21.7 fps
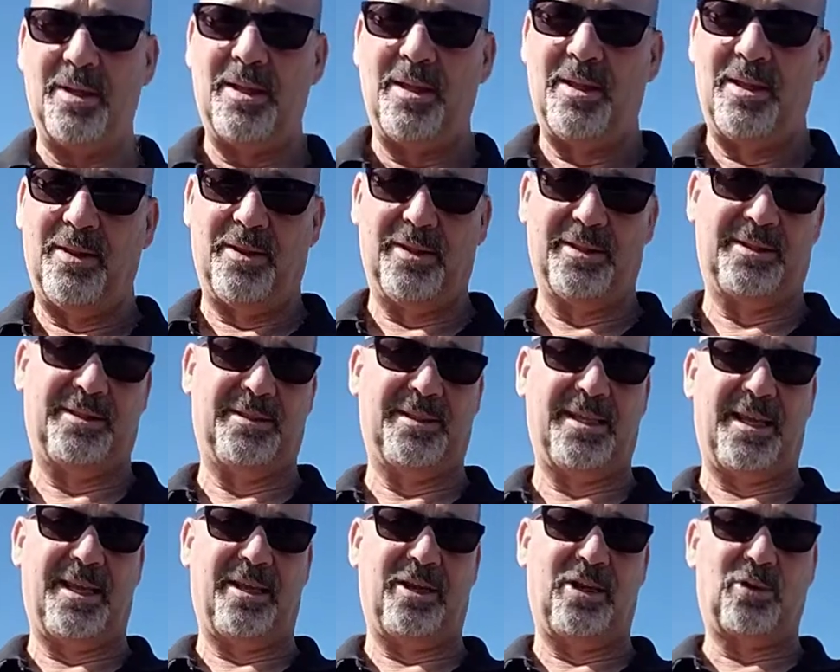This is a
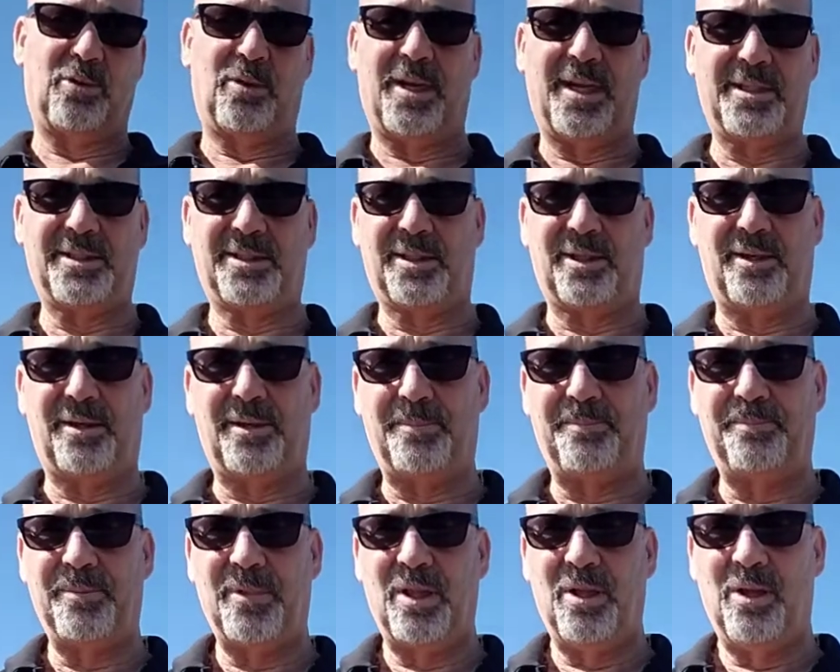Chrysler
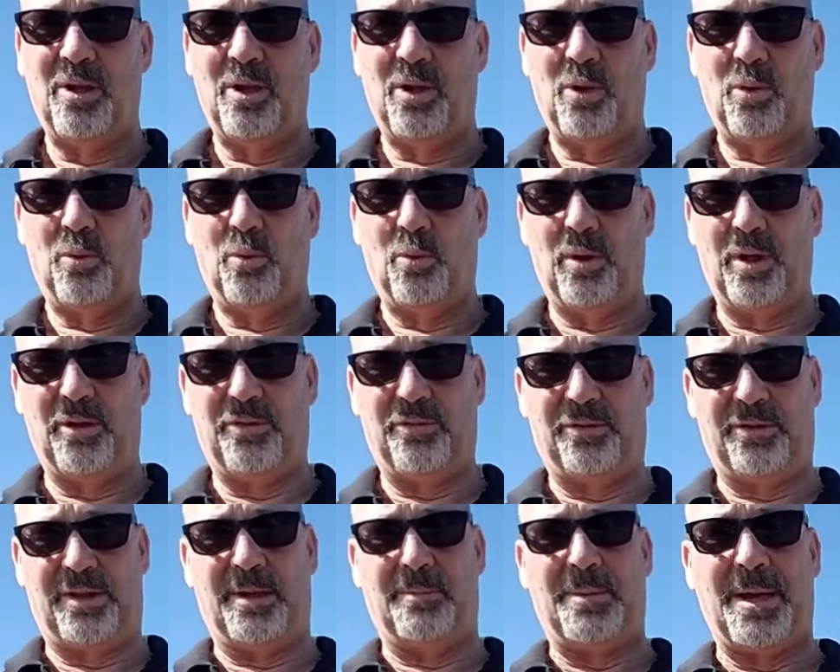with the
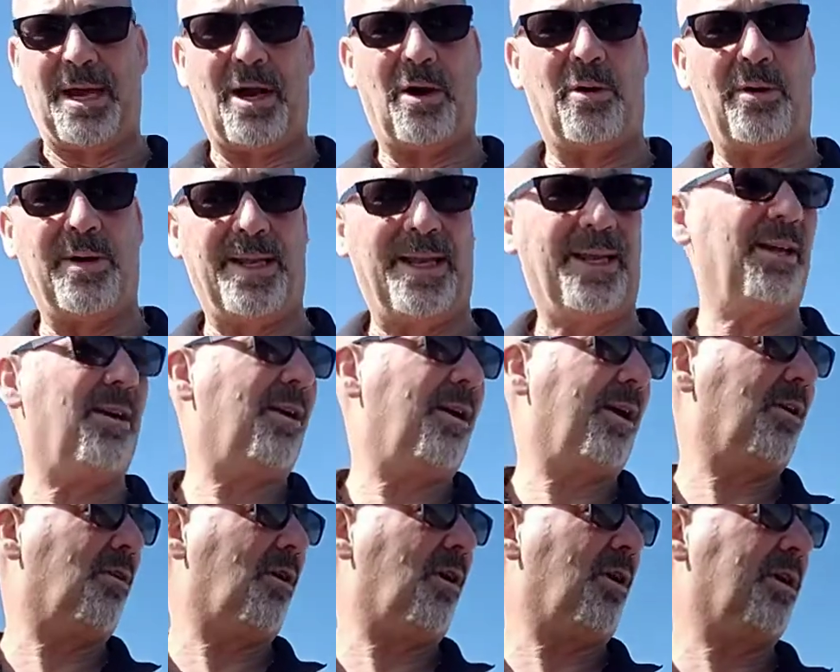PowerNet
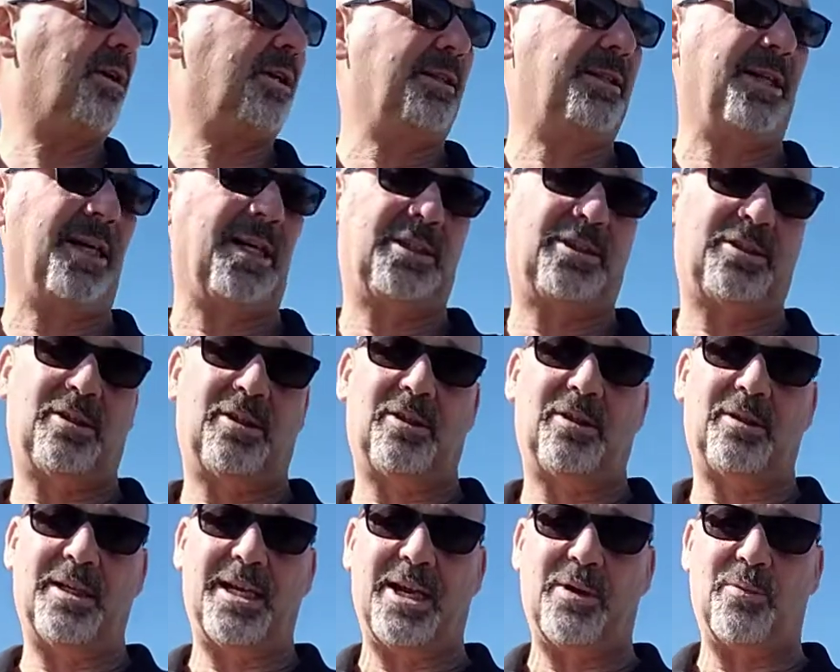architecture,
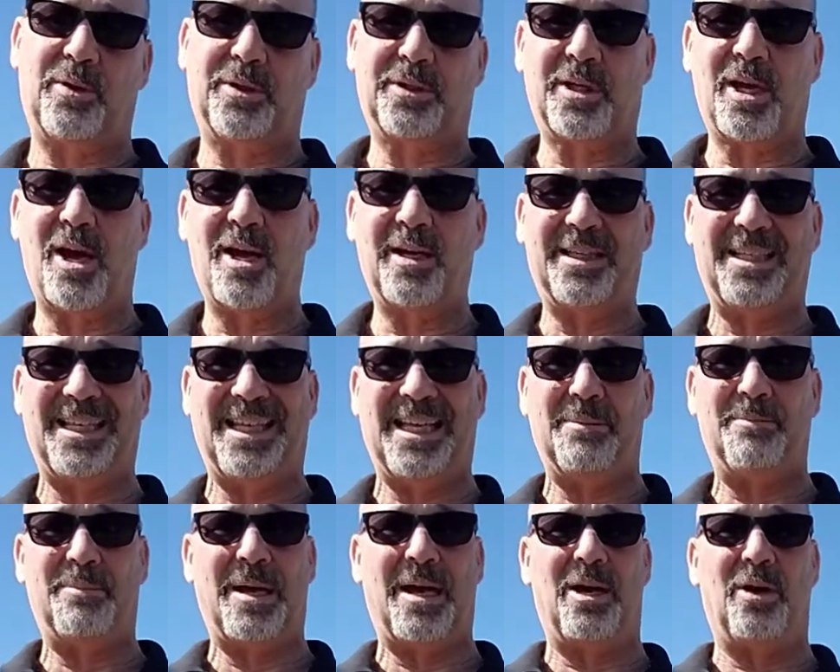and we're talking
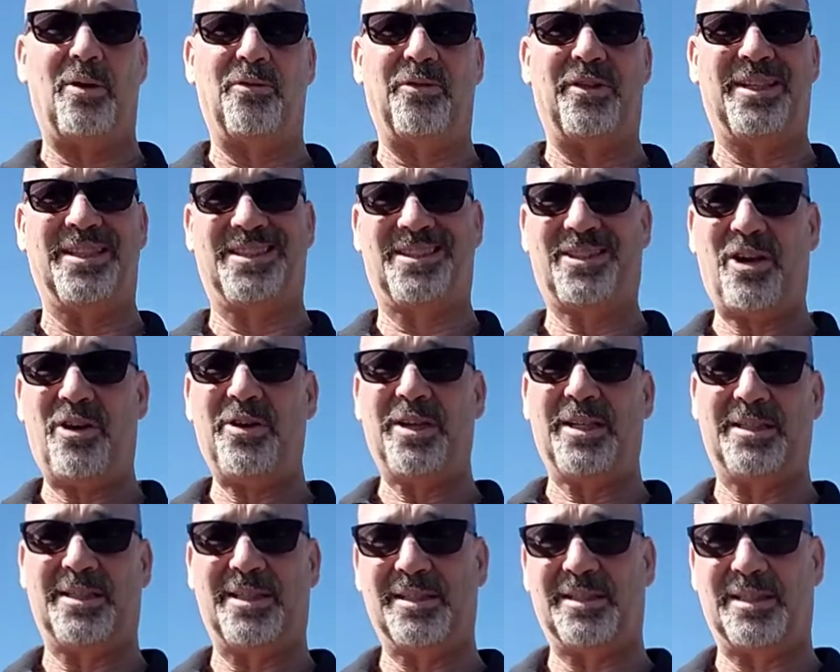about the starting
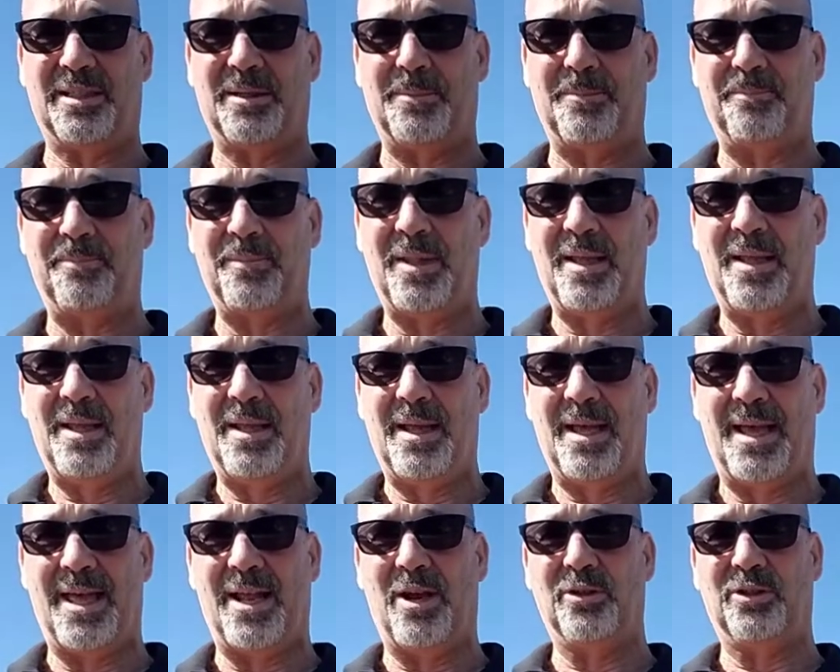system. How
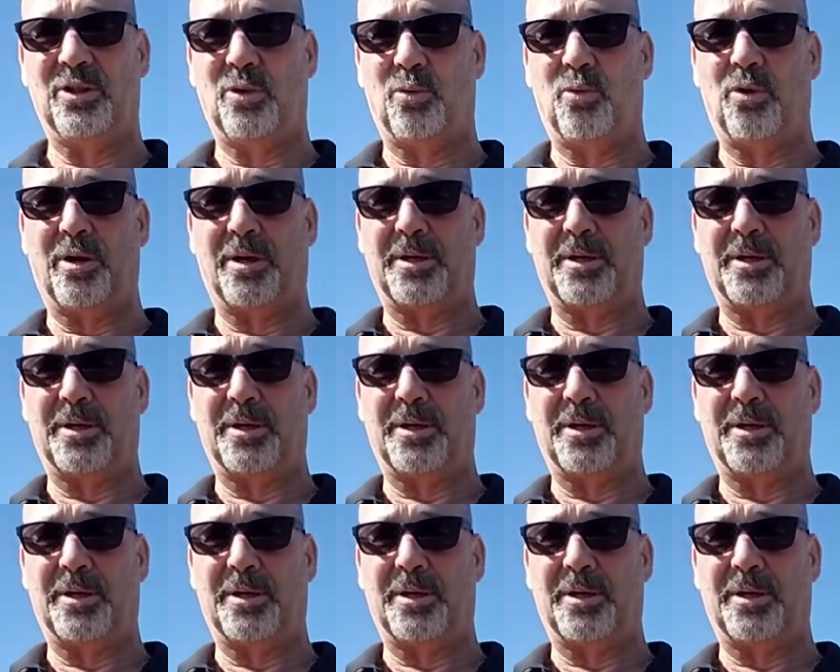does it work?